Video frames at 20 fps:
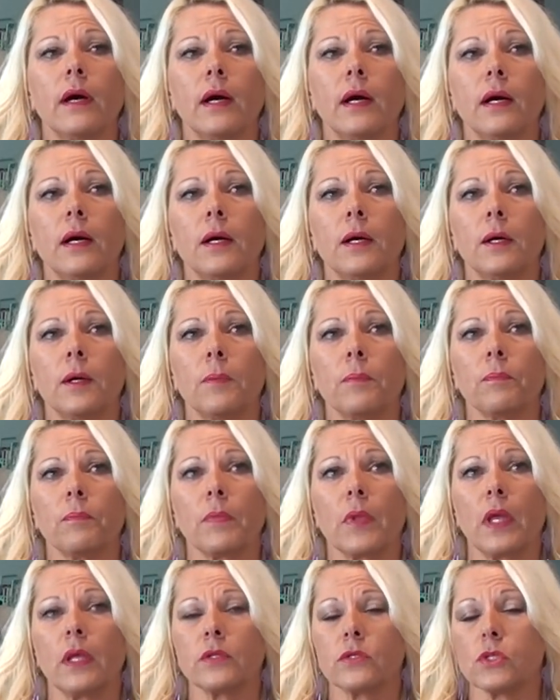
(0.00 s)

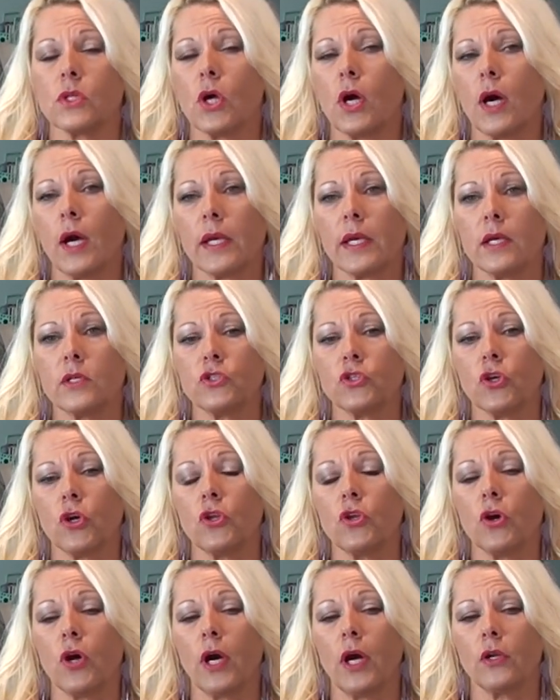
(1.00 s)
As long as you're
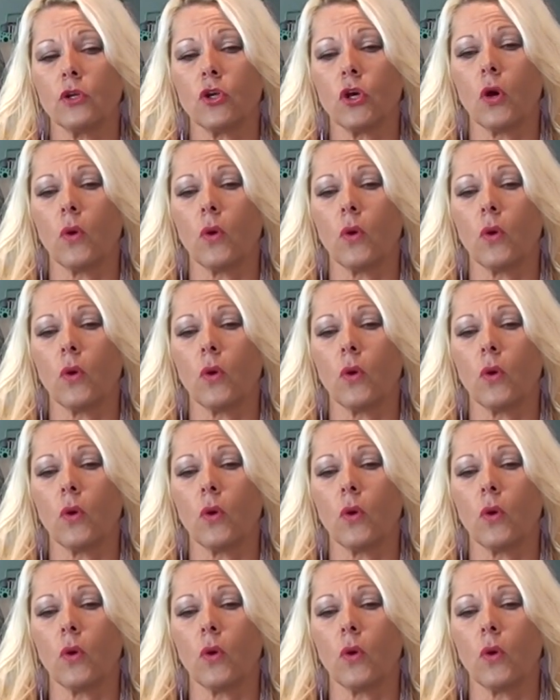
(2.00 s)
not